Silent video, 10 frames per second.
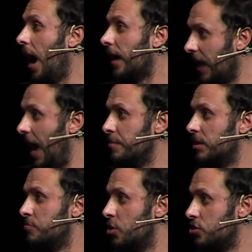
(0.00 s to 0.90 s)
a
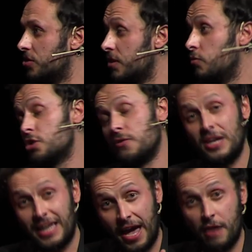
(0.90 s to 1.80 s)
climate emergency, which I
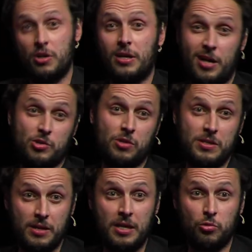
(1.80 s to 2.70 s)
think every country,
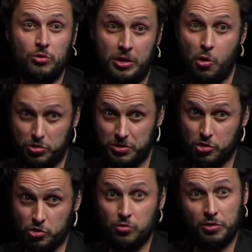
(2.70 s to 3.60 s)
including Austria, should do